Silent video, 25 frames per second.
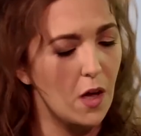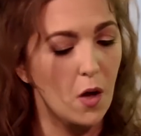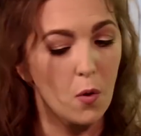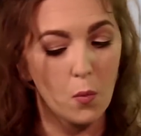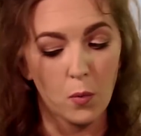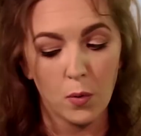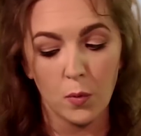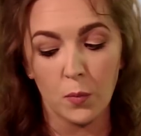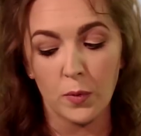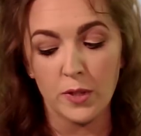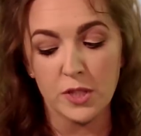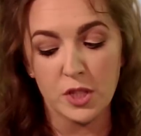
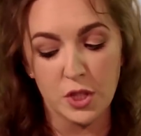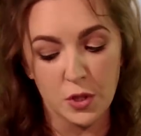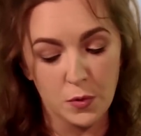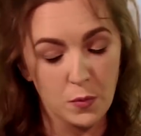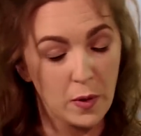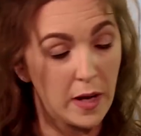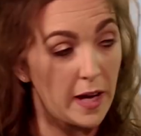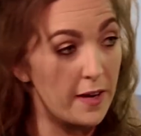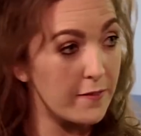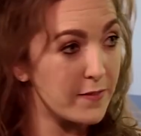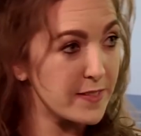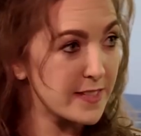Well, we do
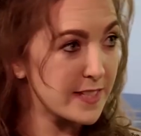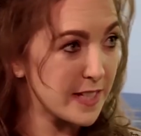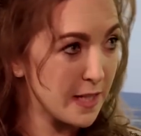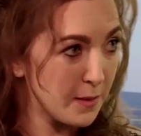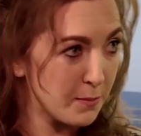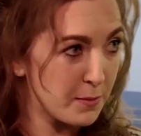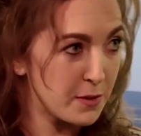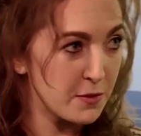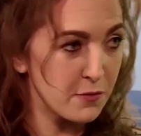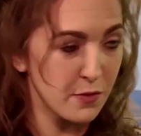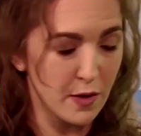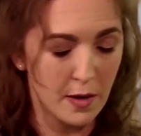have a
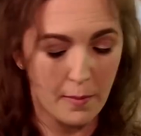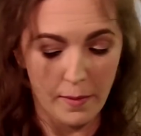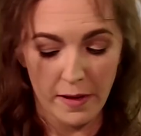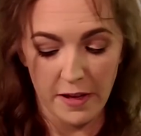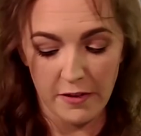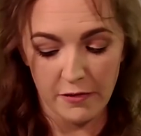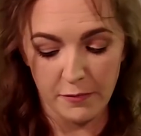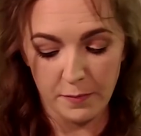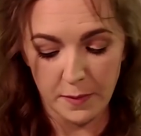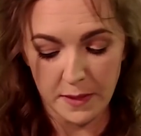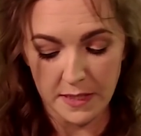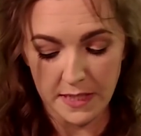statement from
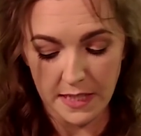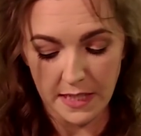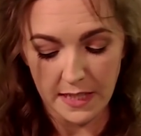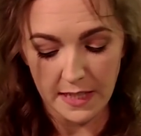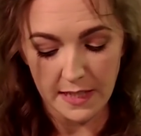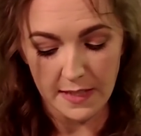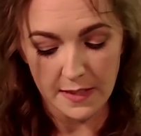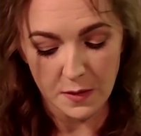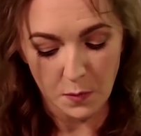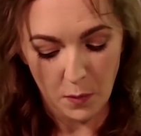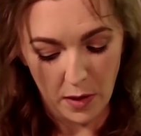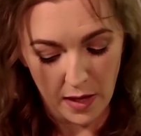FBD
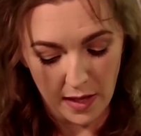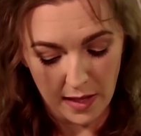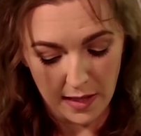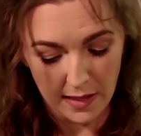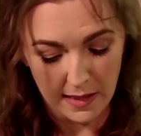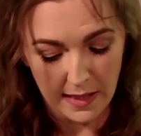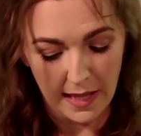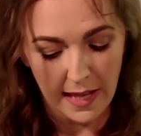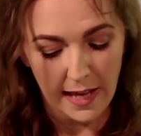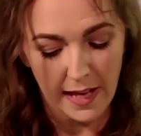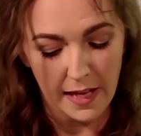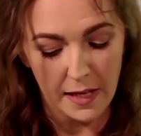as
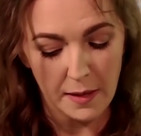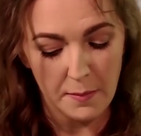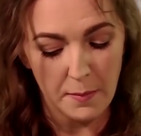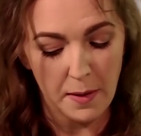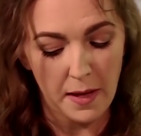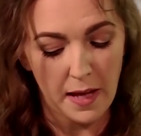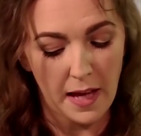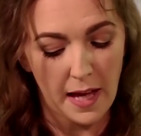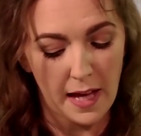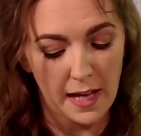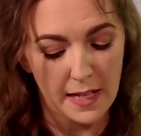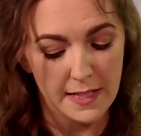well, and
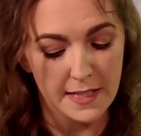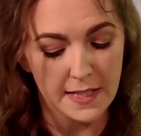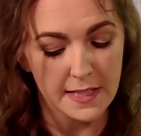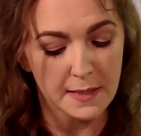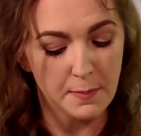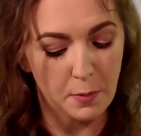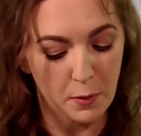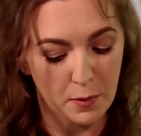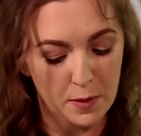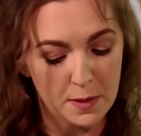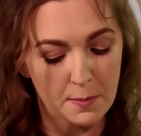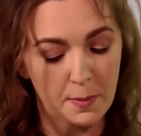a
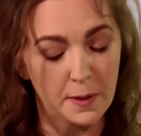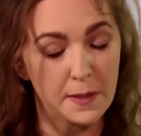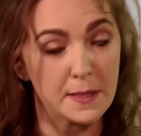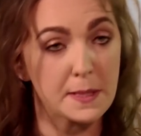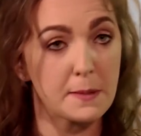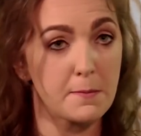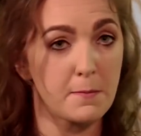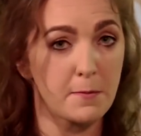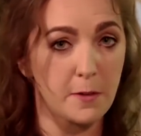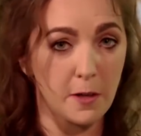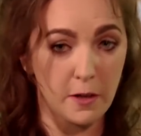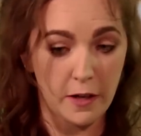
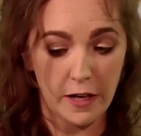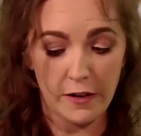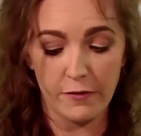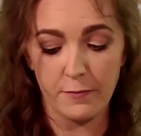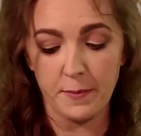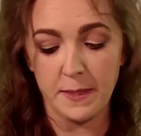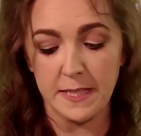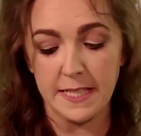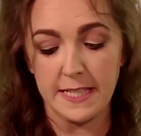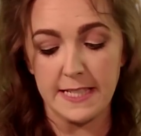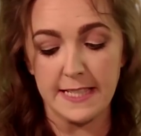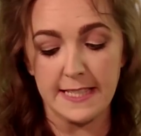spokesperson for
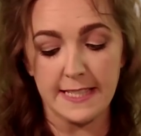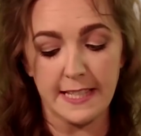FBD